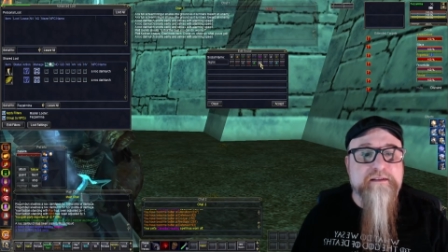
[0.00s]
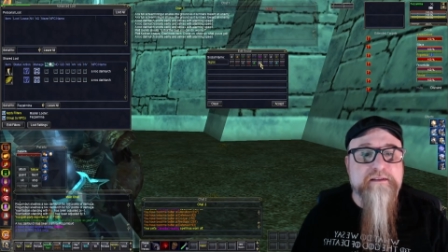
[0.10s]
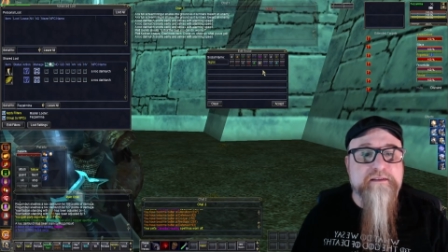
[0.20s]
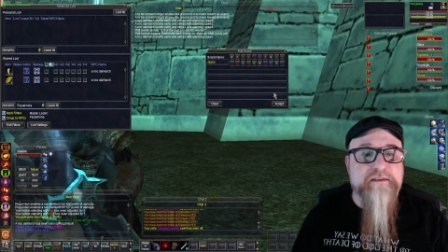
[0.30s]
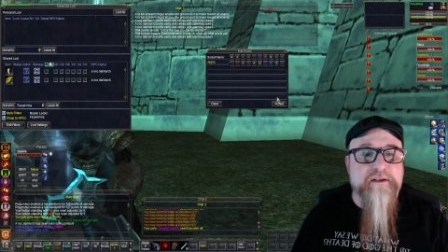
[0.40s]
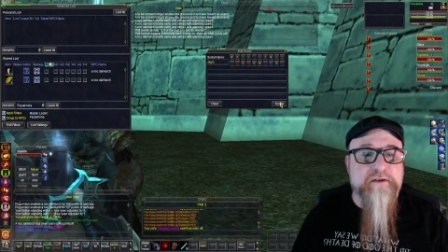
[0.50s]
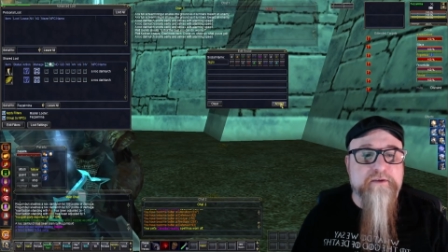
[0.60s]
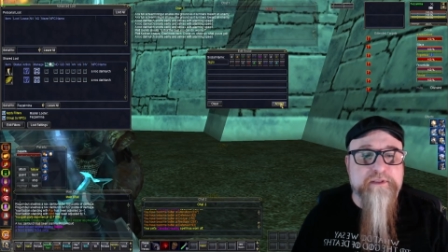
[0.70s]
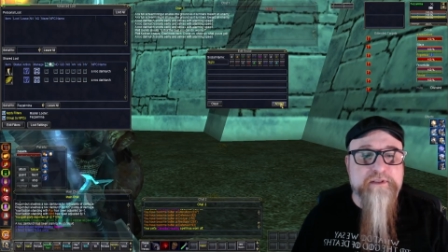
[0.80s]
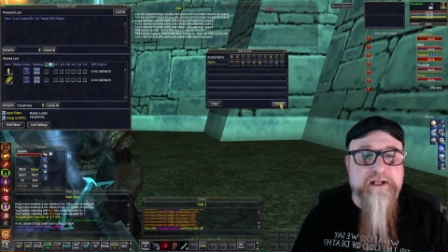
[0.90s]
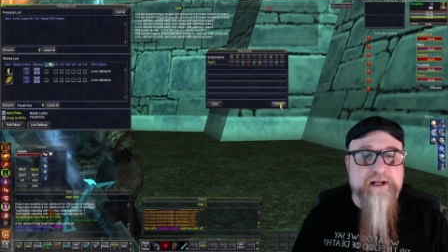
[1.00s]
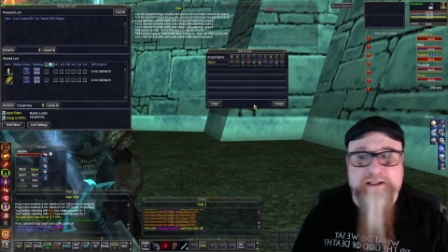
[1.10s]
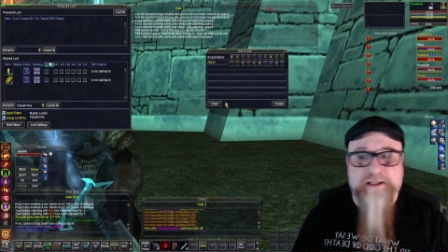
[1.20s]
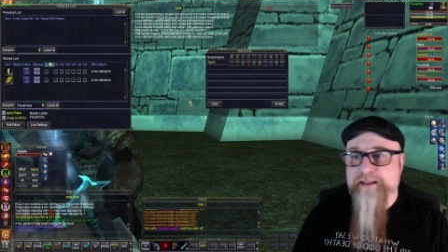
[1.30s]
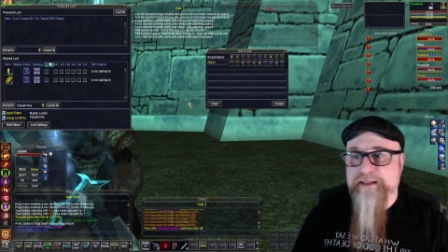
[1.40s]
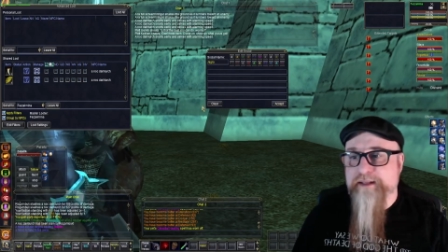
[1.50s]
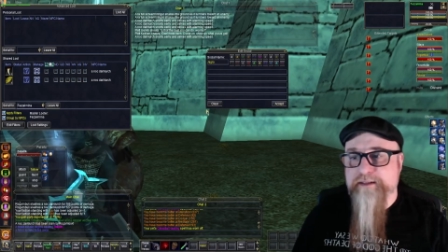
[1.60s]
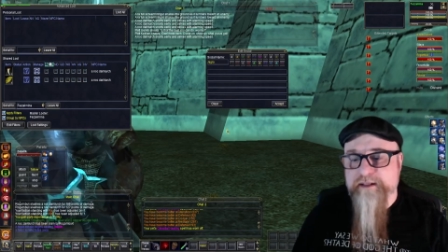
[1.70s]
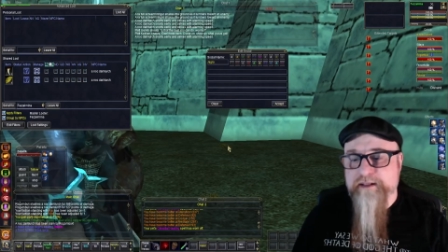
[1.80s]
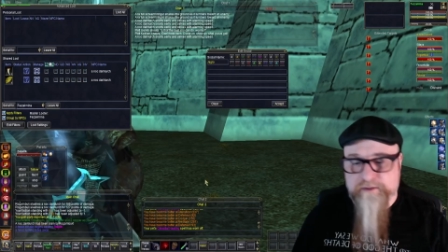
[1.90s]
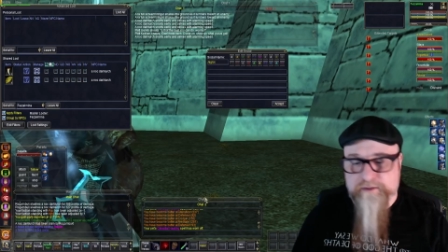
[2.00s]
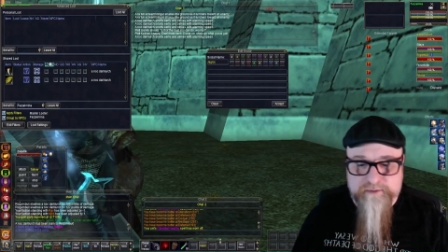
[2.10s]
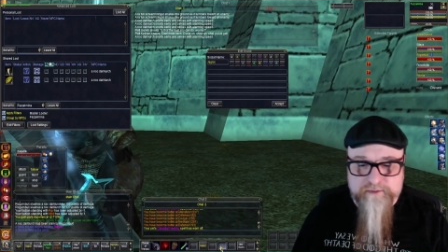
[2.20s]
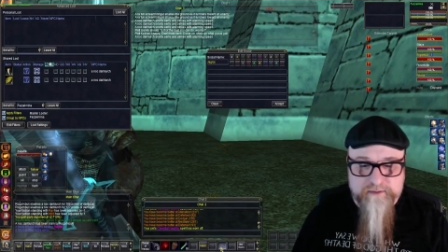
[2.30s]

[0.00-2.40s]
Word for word: so I'm going to highlight that in yellow.